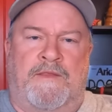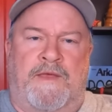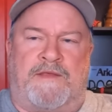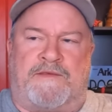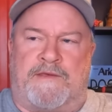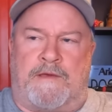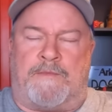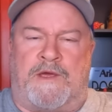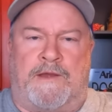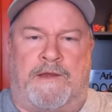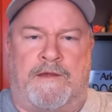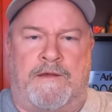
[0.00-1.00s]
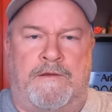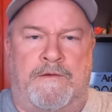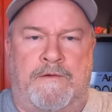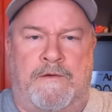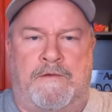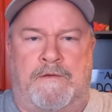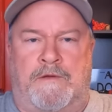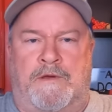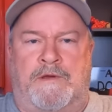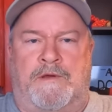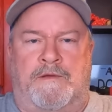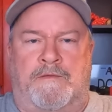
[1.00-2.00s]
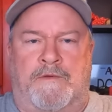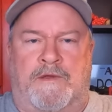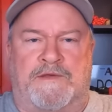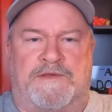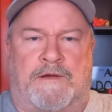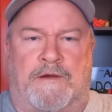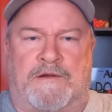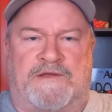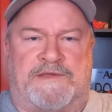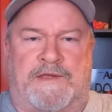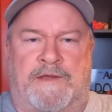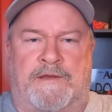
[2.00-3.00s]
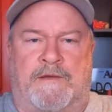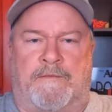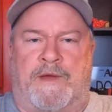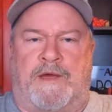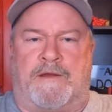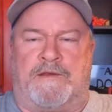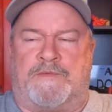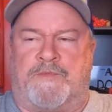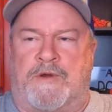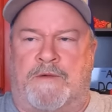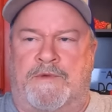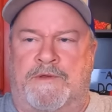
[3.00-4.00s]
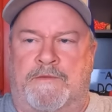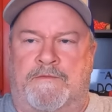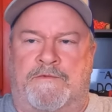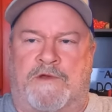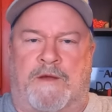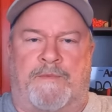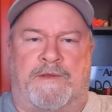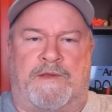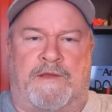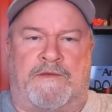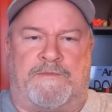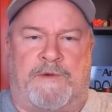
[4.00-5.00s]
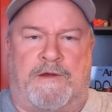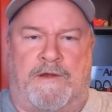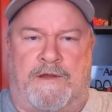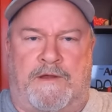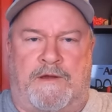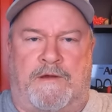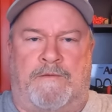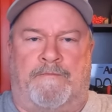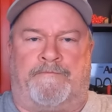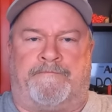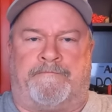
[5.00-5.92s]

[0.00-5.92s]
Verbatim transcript: That's something I can do, uh, because the hardest thing about it's probably dropping that spare tire.